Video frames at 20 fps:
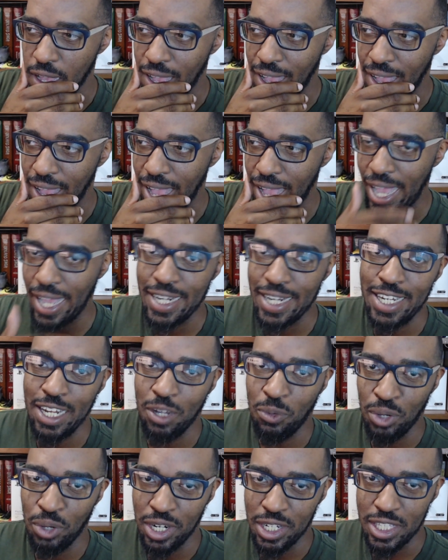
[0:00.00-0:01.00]
I didn't
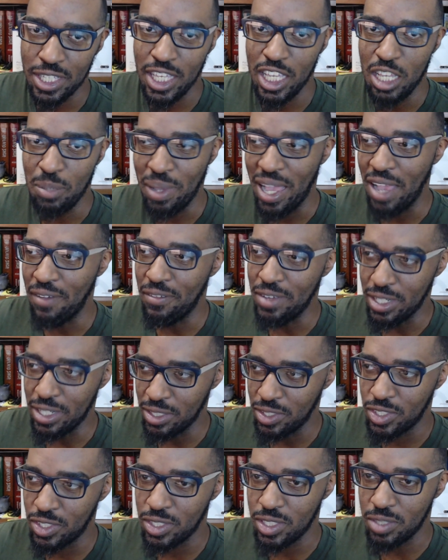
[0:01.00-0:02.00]
want to keep having
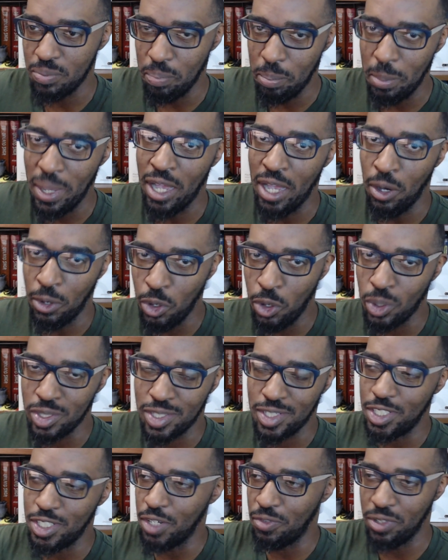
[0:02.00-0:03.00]
mail going to
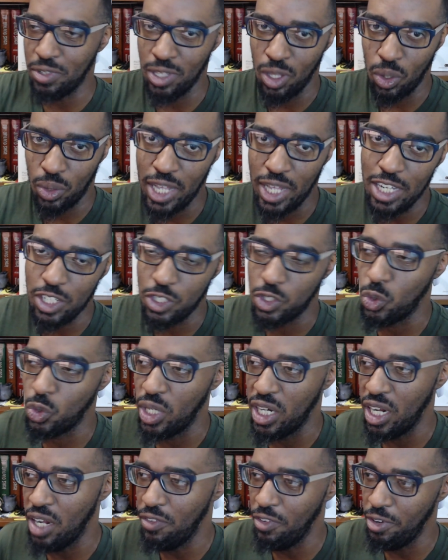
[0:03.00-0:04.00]
different locations or
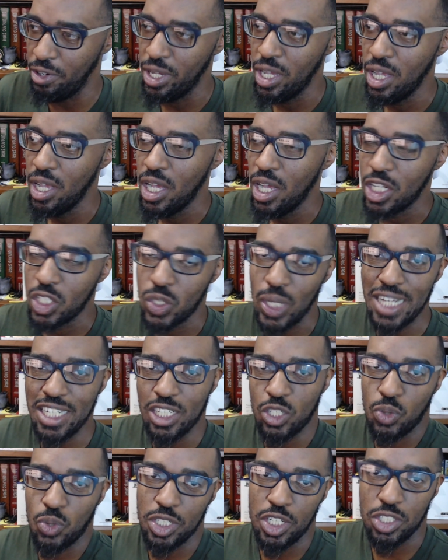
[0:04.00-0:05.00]
whatever, so I just
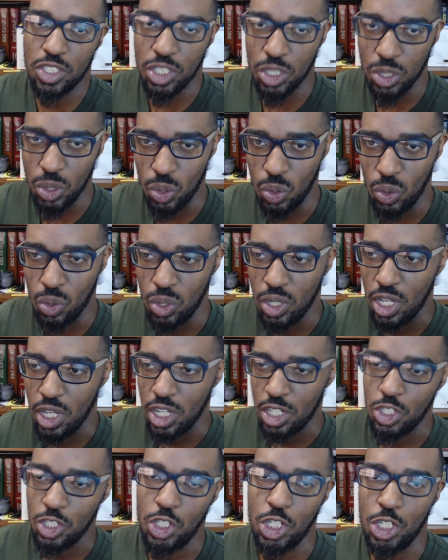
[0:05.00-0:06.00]
switched it to
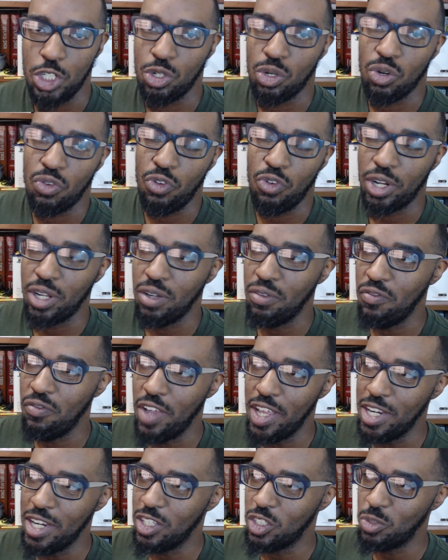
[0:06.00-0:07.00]
digital for
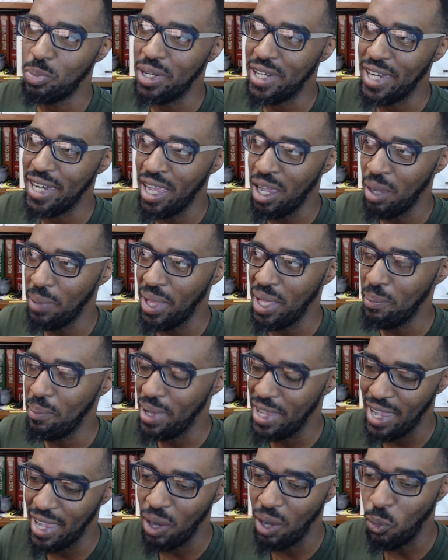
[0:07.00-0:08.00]
convenience. But now I'm like, man,
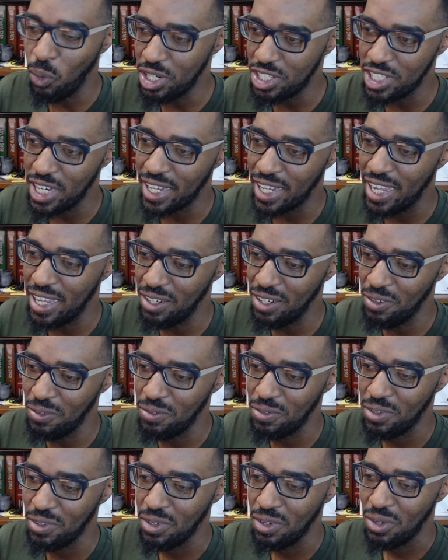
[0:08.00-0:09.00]
I wish I kind of
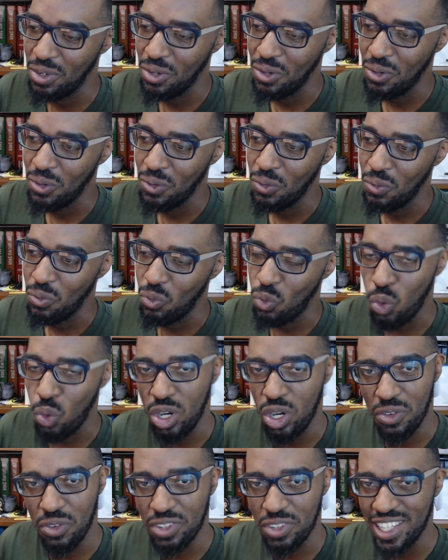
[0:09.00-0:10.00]
would
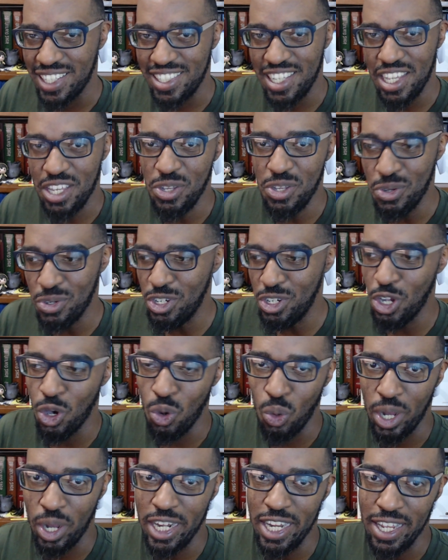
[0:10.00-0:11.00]
have continued
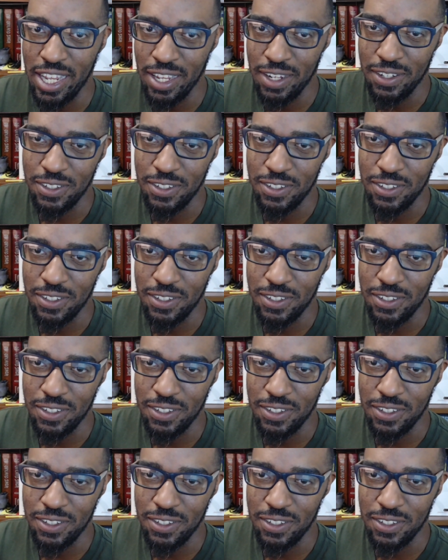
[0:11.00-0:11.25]
doing it